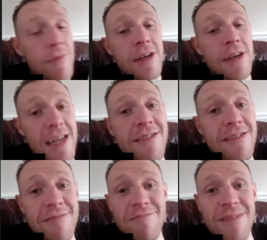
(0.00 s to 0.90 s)

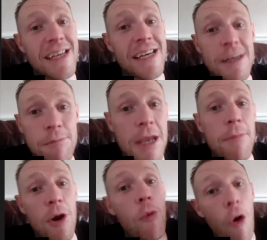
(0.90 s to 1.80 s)
it's,
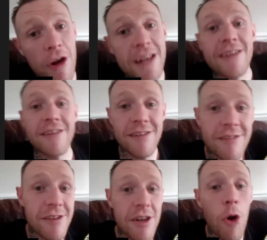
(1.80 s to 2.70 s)
people are worried,
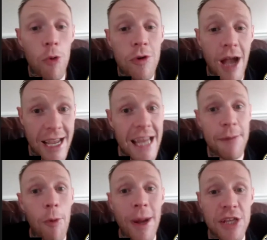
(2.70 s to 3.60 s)
you know, again
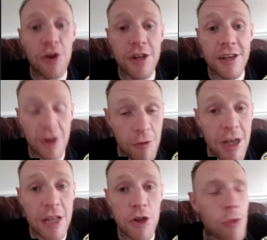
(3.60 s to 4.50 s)
about Man United. I
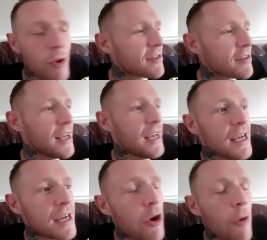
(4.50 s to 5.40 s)
really do. Whereas,
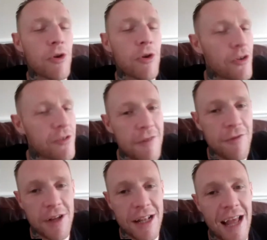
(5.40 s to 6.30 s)
you know yourself,
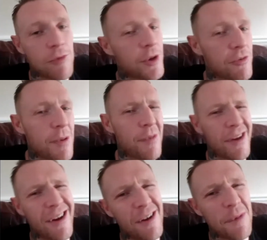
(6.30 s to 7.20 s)
like last couple of years, people are like,
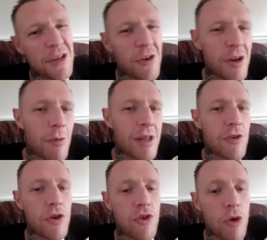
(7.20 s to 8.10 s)
oh, Man United, what
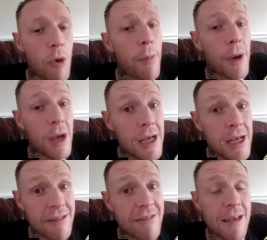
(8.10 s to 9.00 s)
side's going to go up?
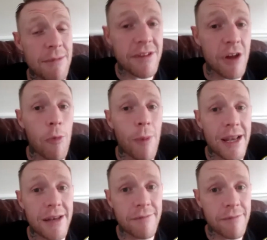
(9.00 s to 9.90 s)
It seems now,
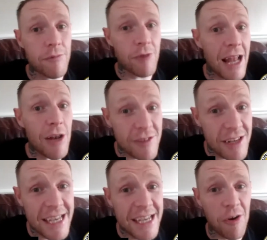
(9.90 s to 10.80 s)
man, Ronaldo's a
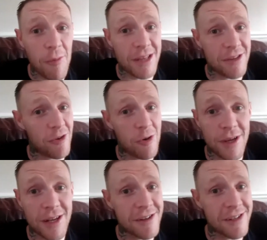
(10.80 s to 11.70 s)
leader, man. You know what I
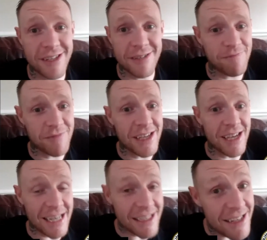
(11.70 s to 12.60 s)
mean? Like,
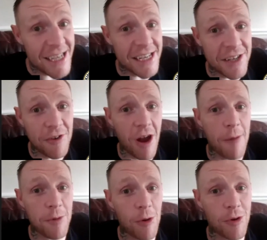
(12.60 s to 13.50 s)
and he's leading the
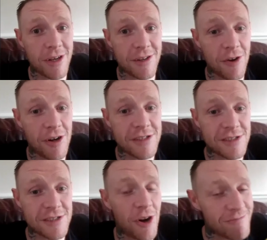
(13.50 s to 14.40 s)
crap now, like, you know.
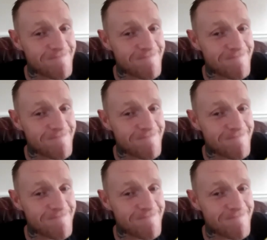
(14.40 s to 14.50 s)
So